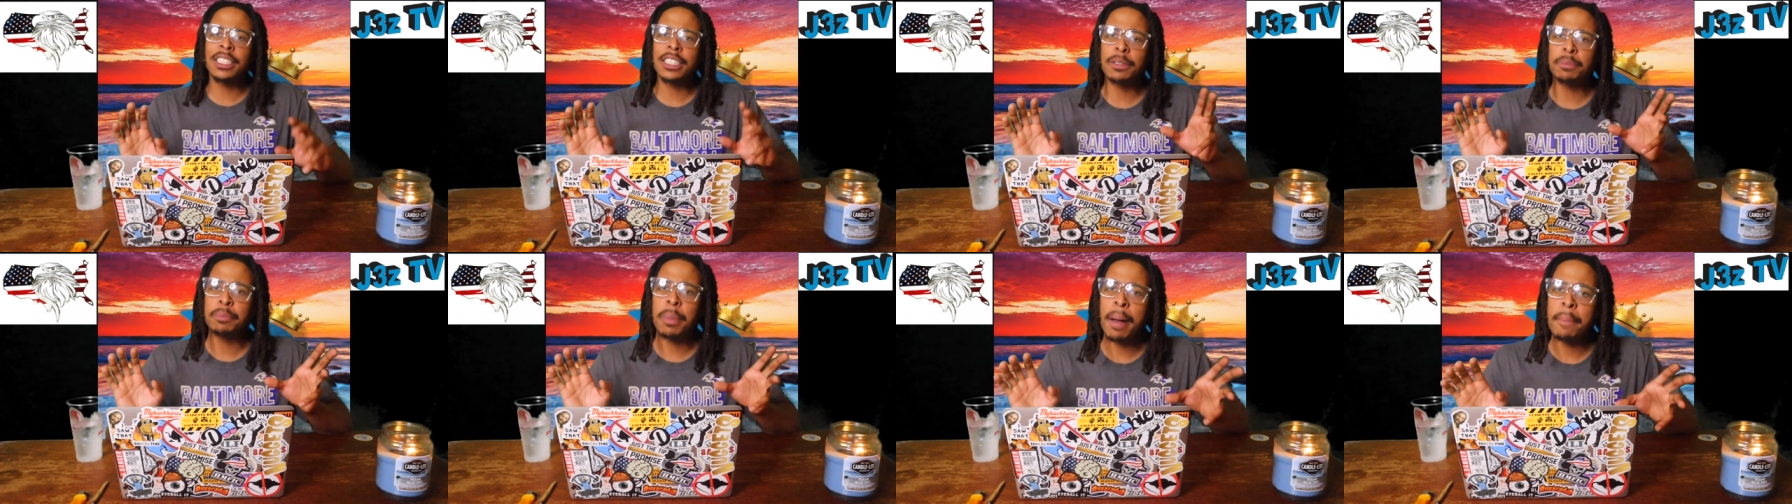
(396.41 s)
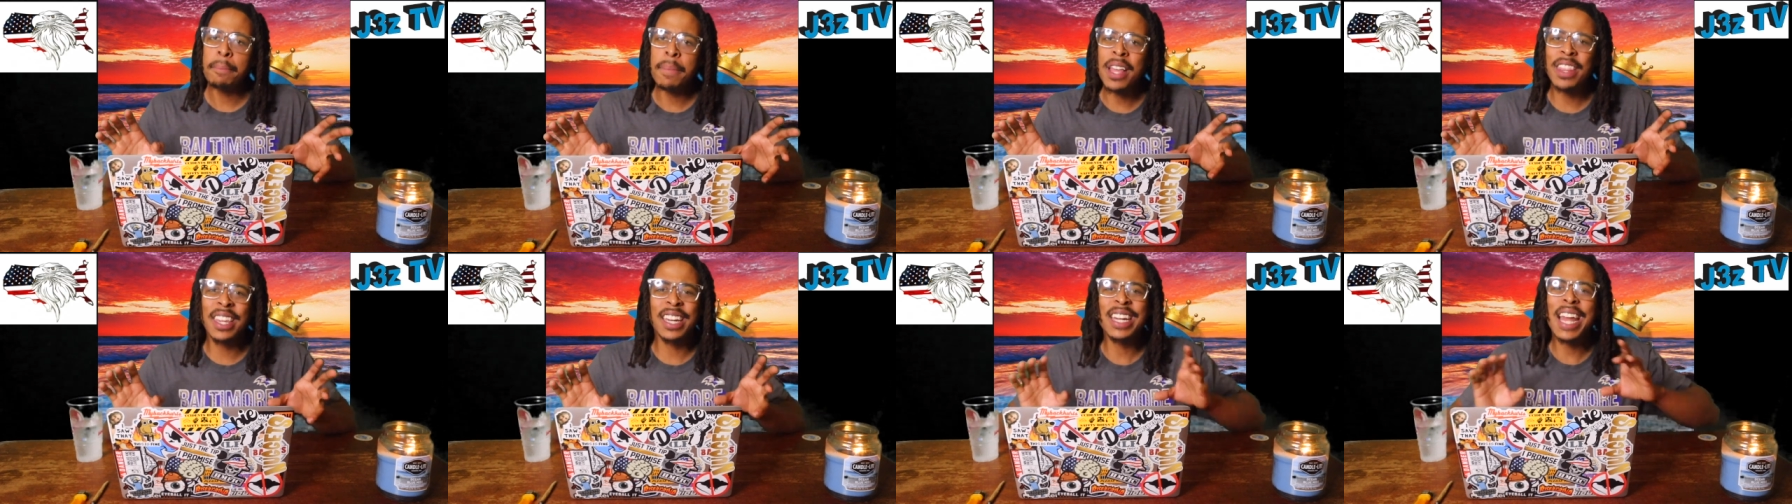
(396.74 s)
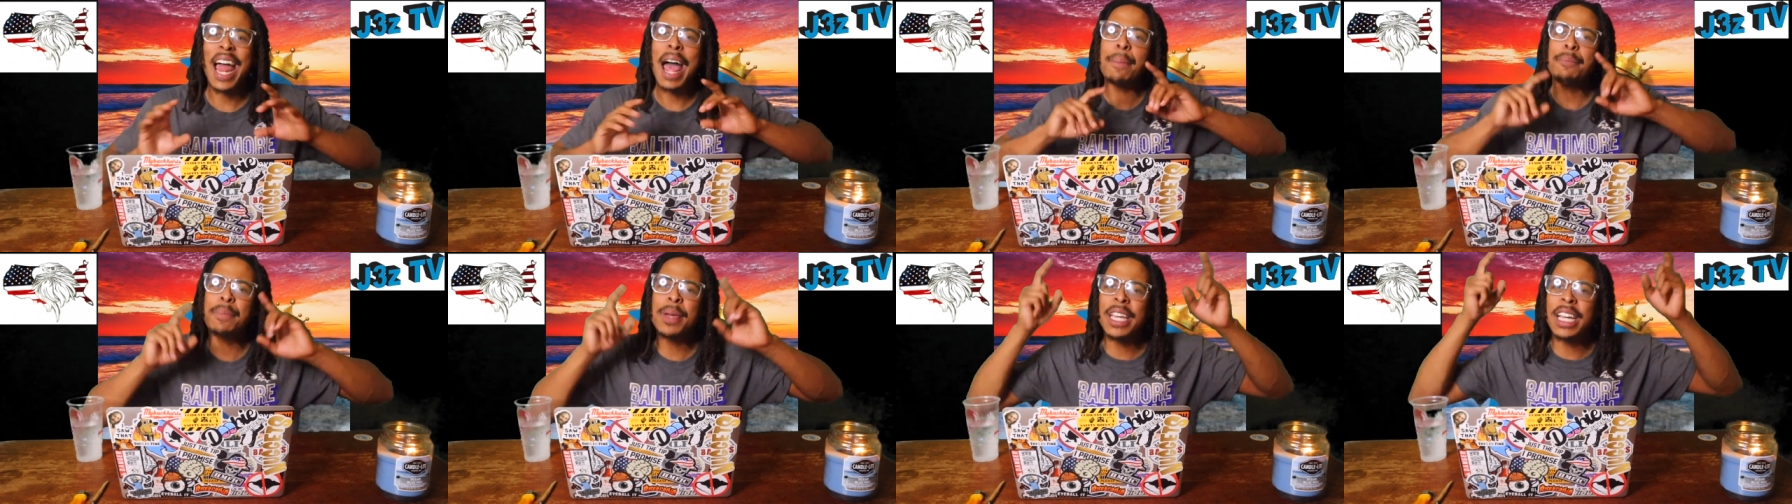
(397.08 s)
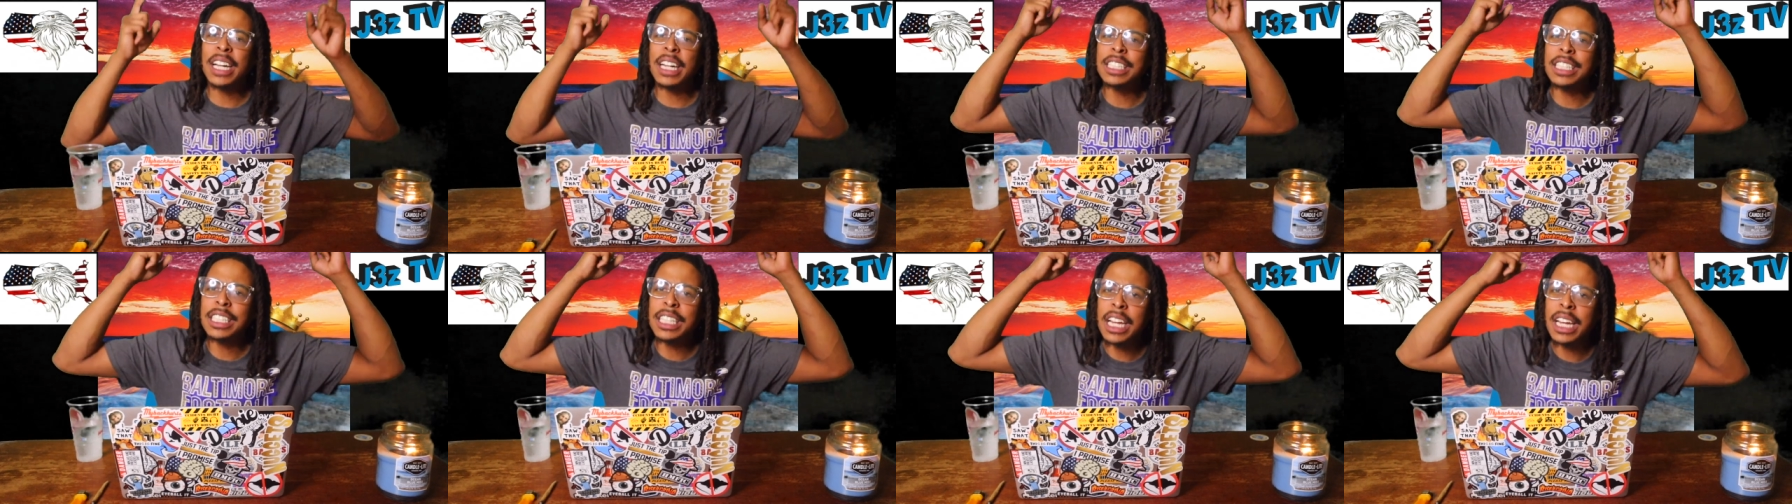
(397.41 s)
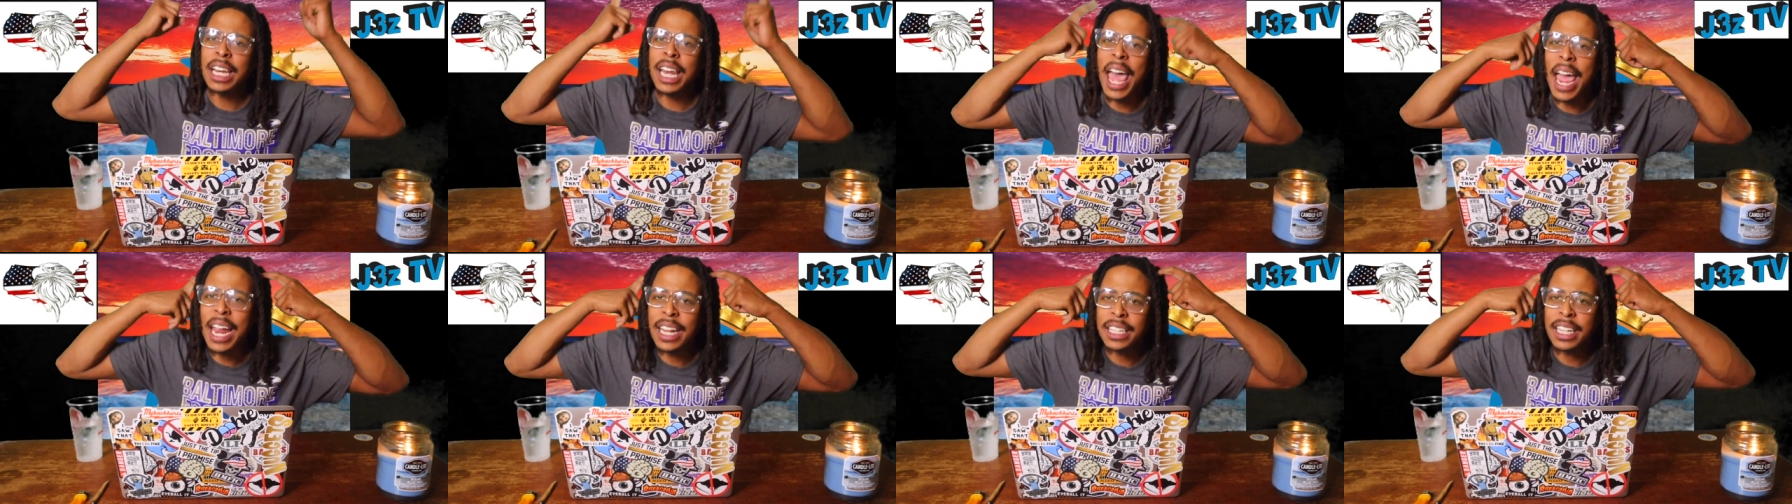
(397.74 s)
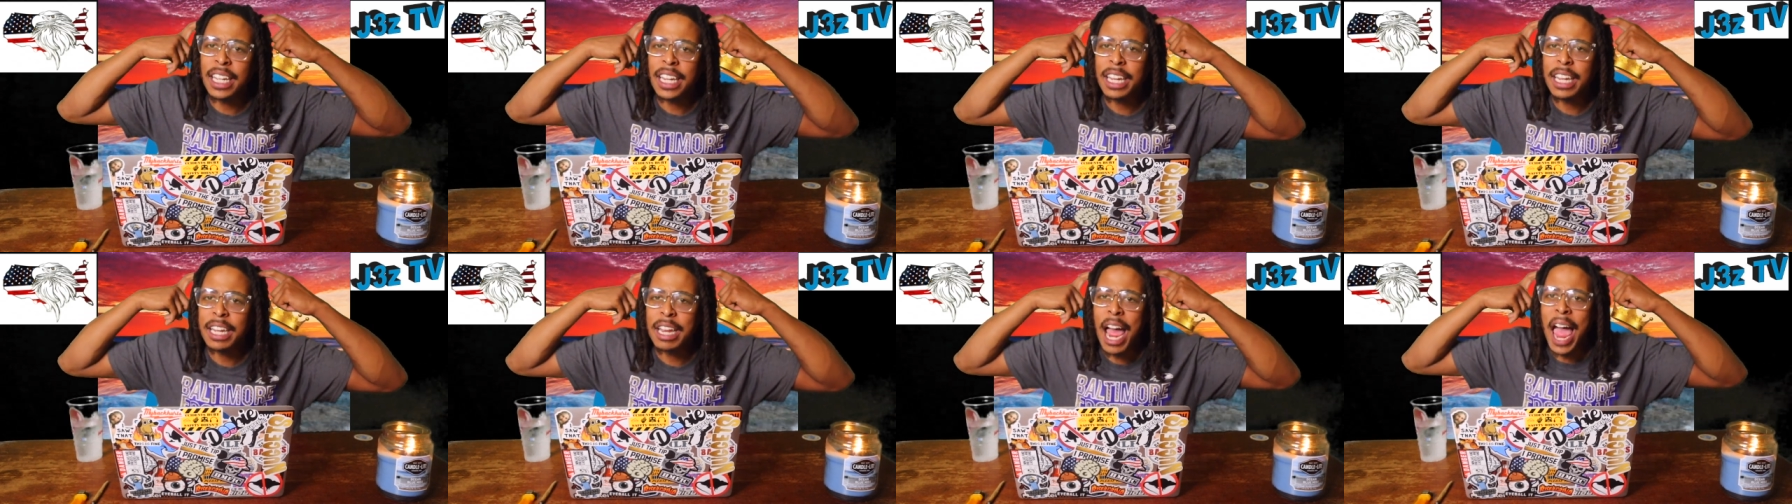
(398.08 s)
of my mother, not because she liked
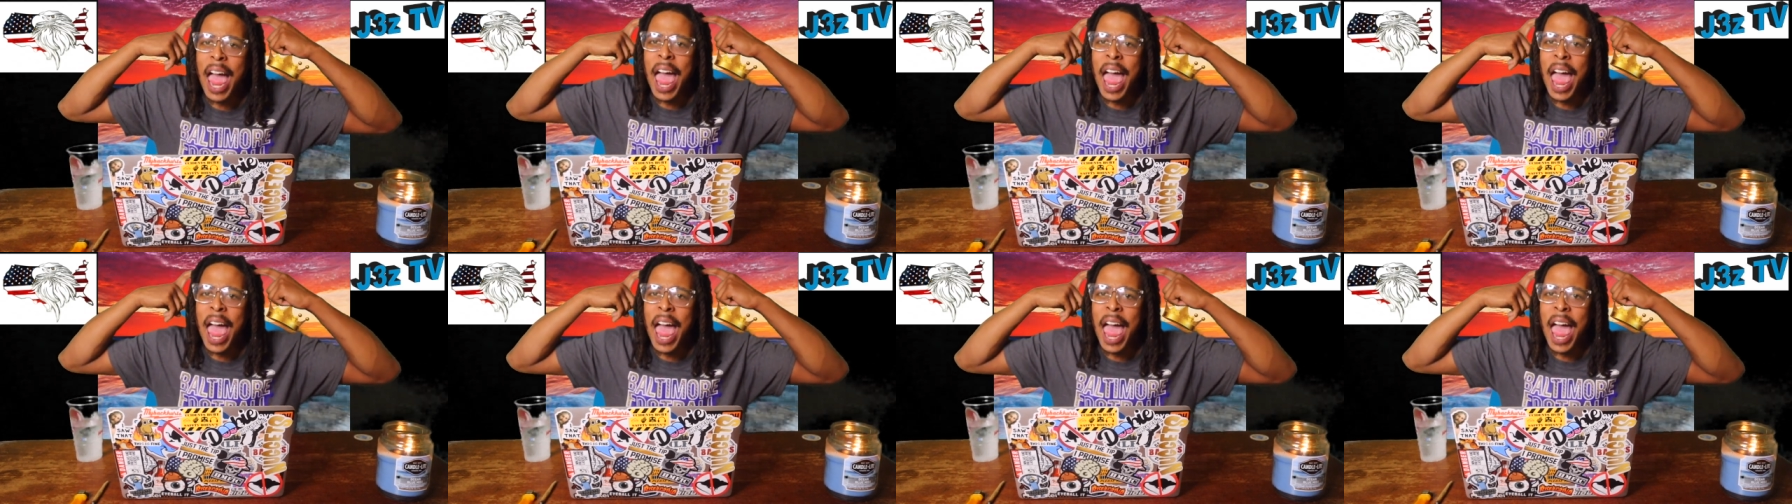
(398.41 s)
the,